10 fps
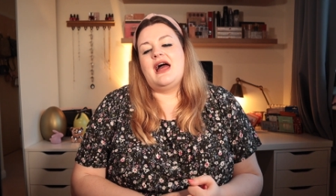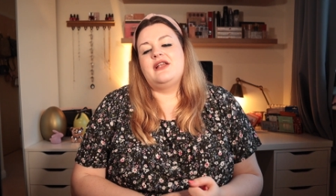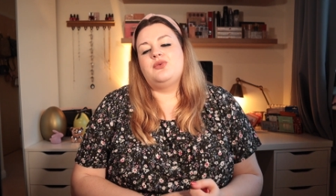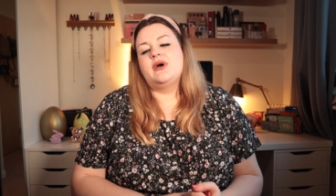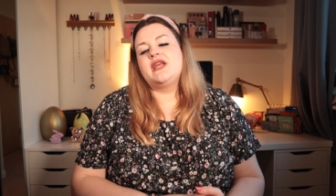
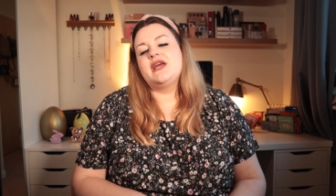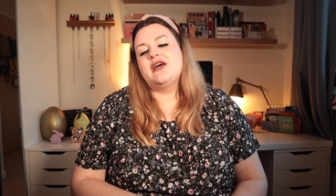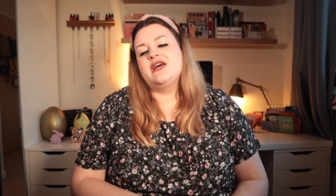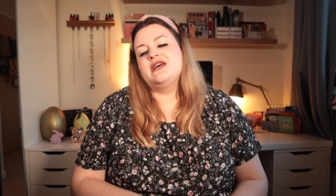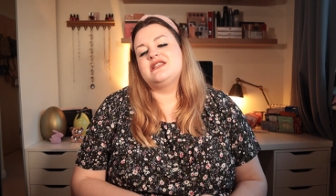and when I
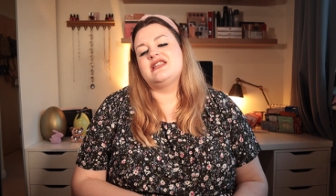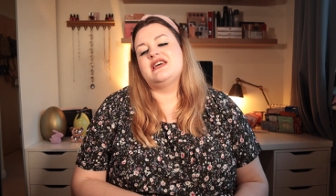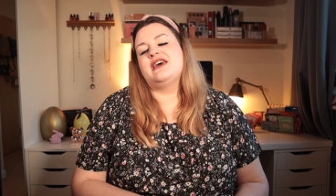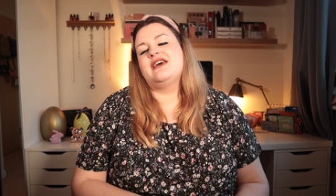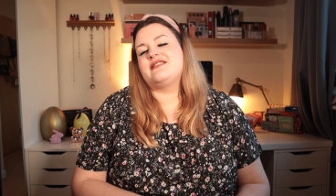heard
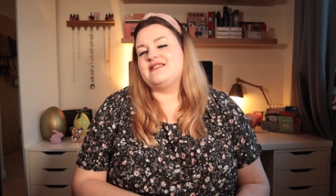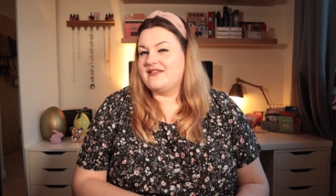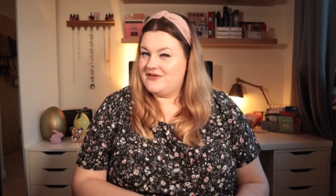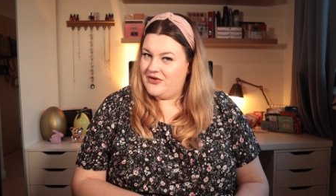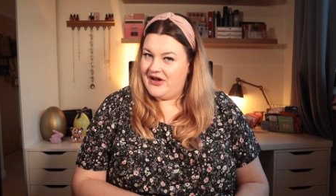that
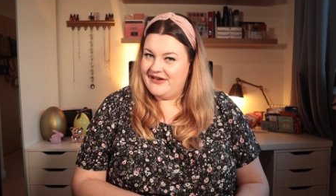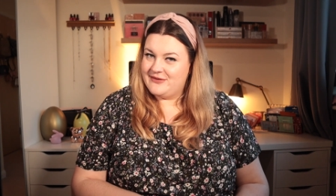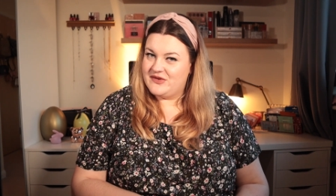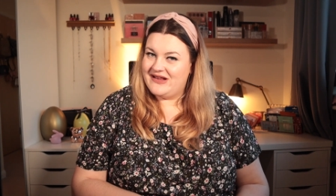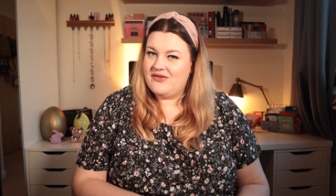
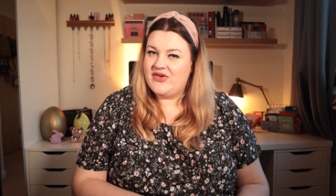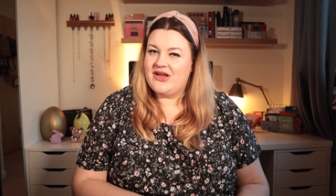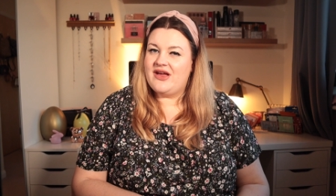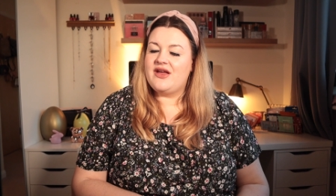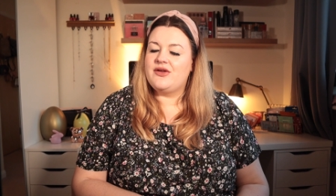Accessorize was
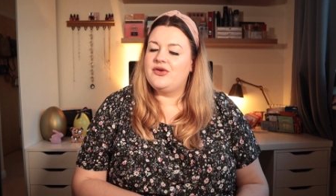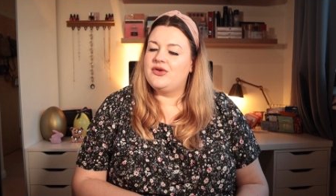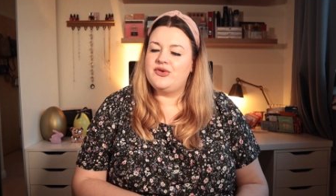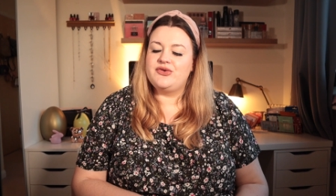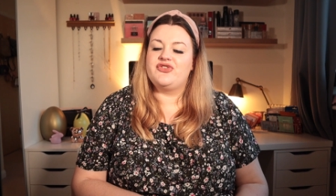having a
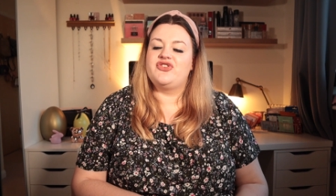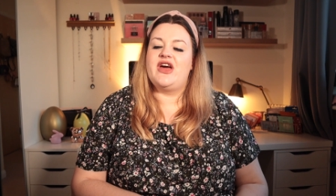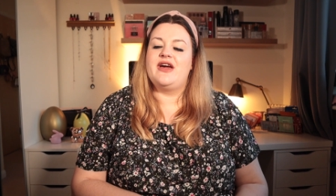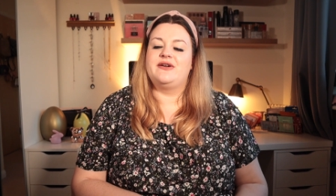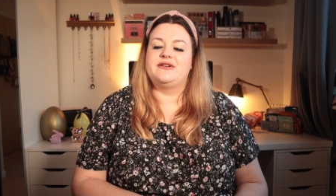huge
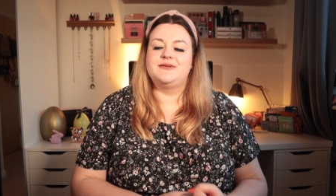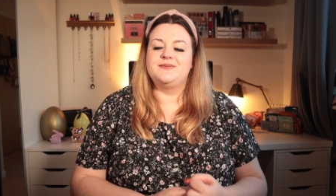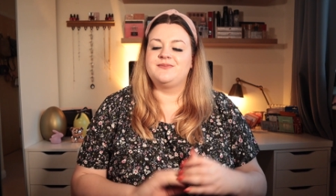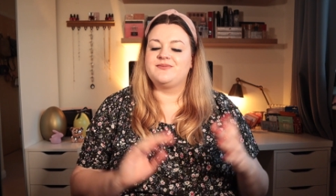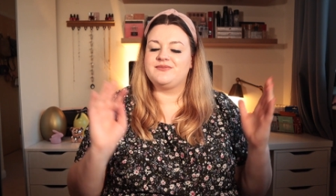
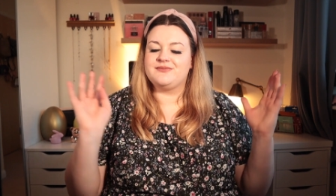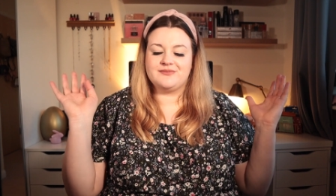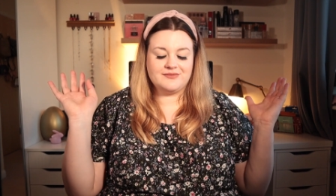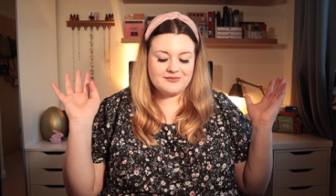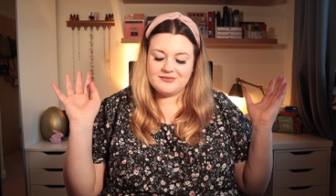sale,
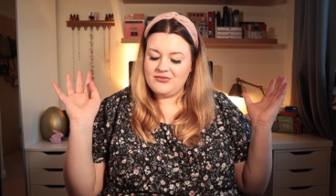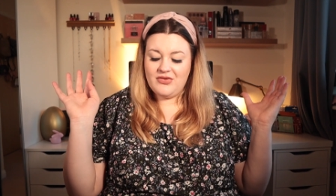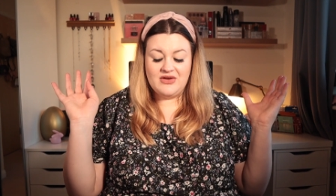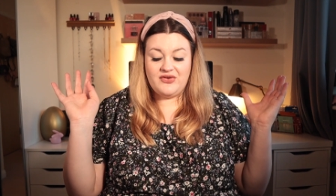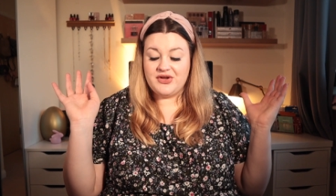
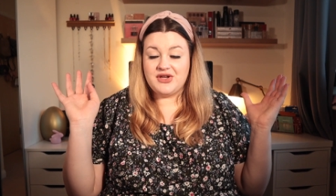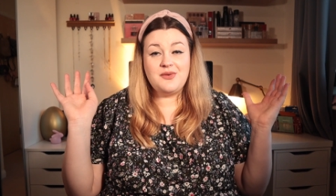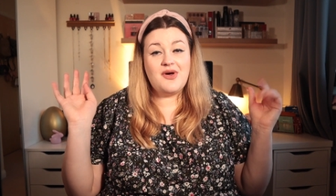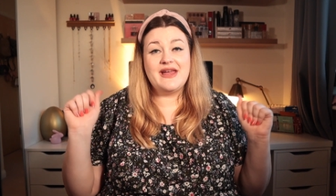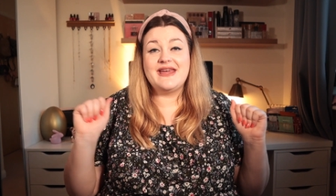I thought, you
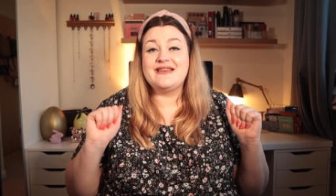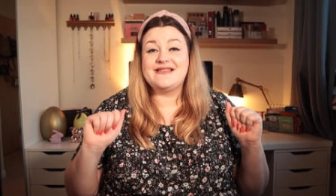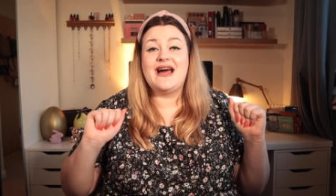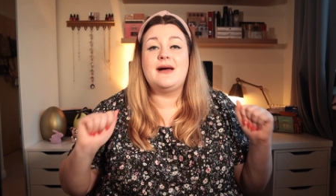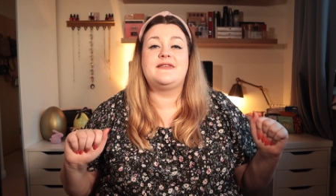know what, it
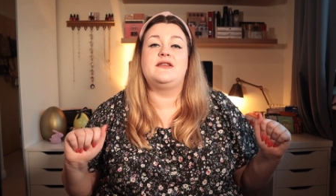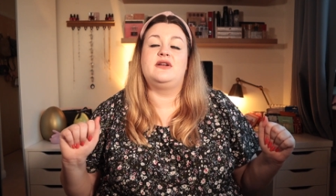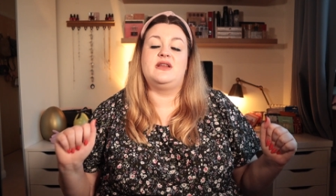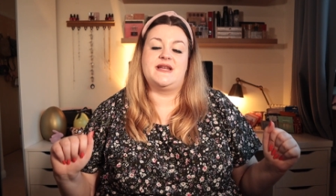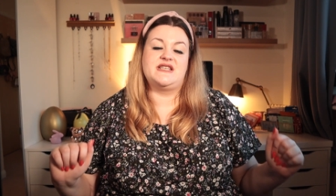is
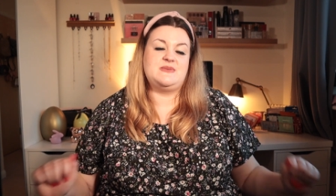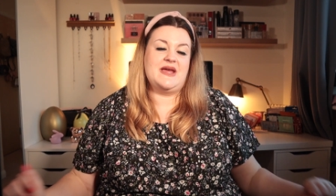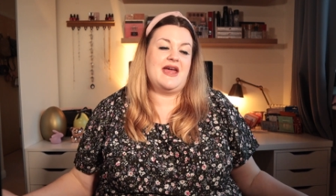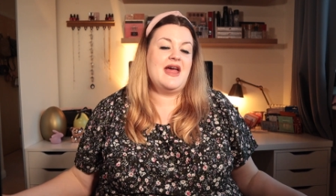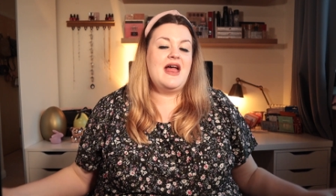absolutely meant to
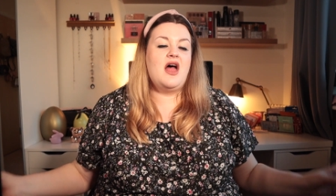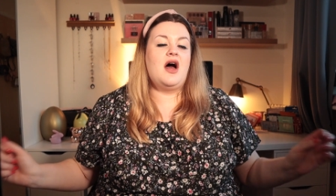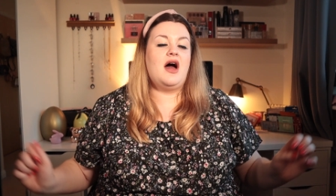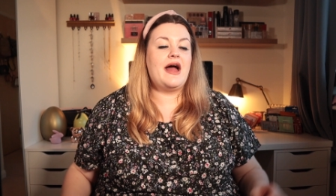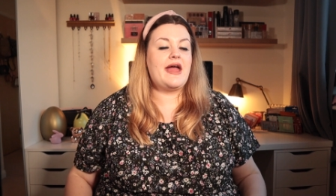be.
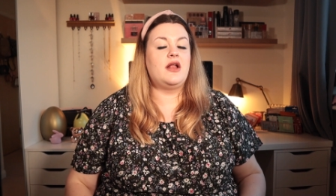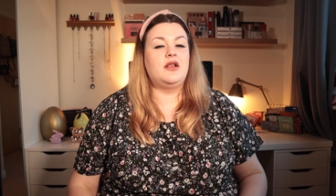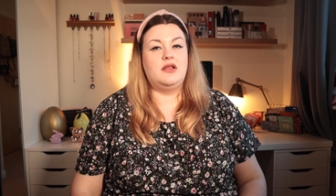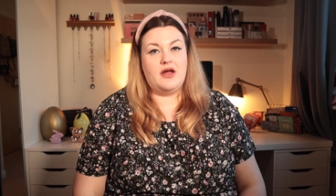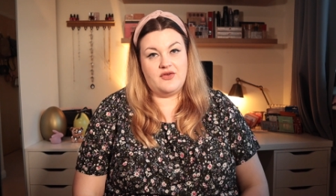I
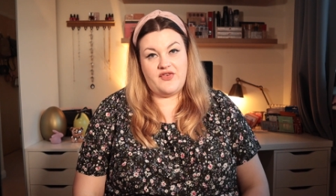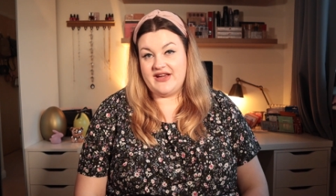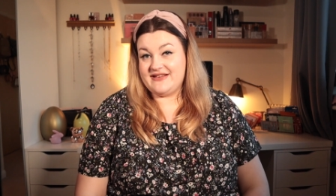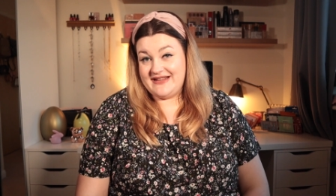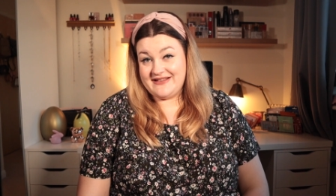love
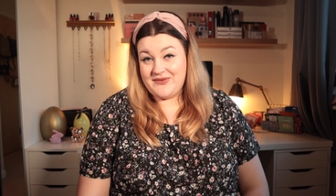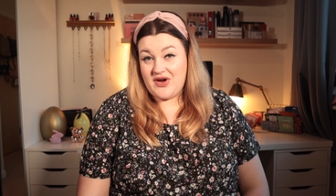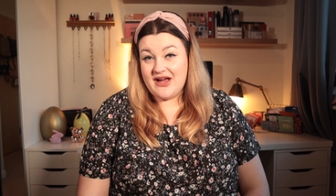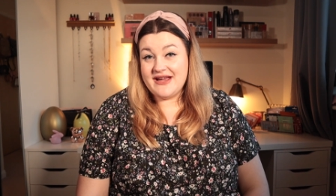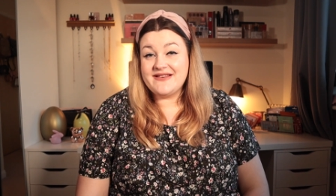
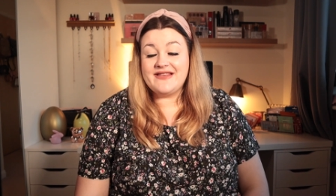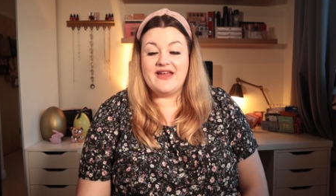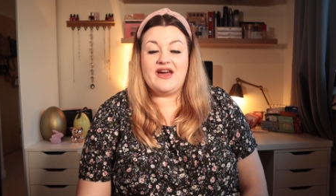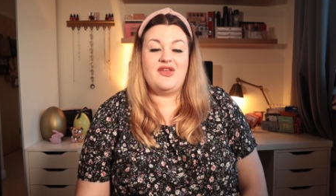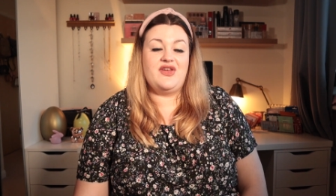Accessorize,
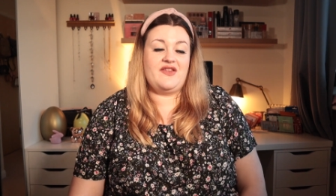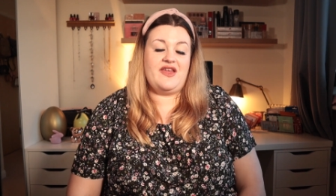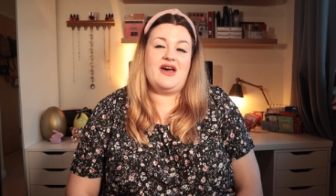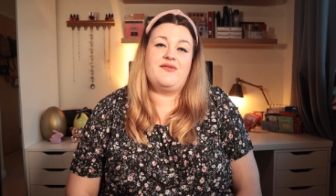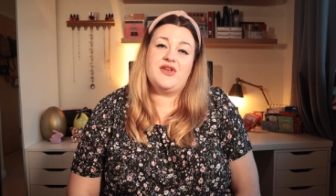like I think
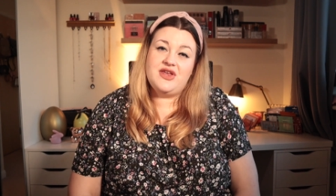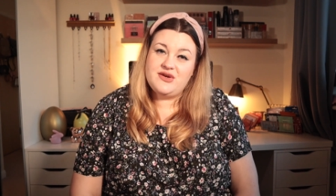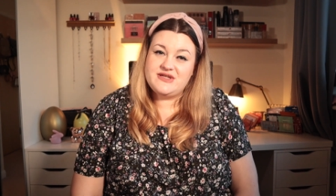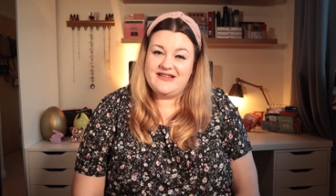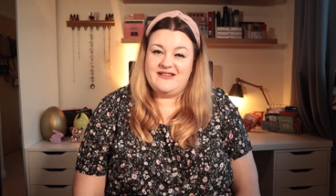they have the
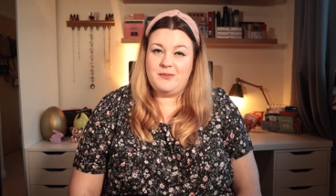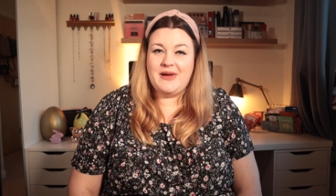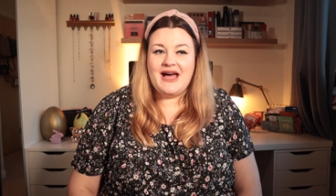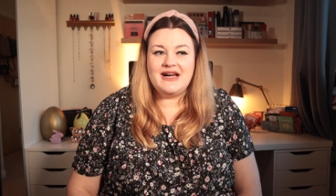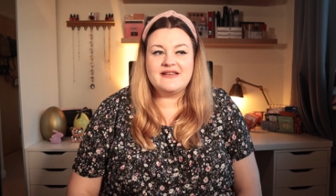cutest
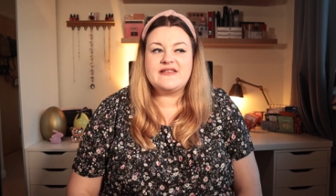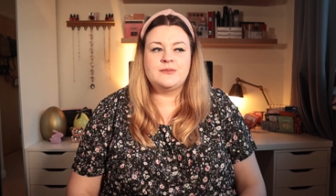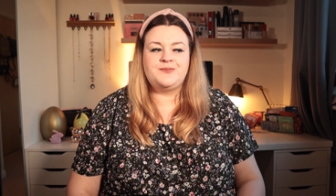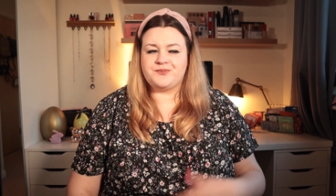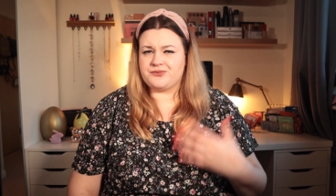bags,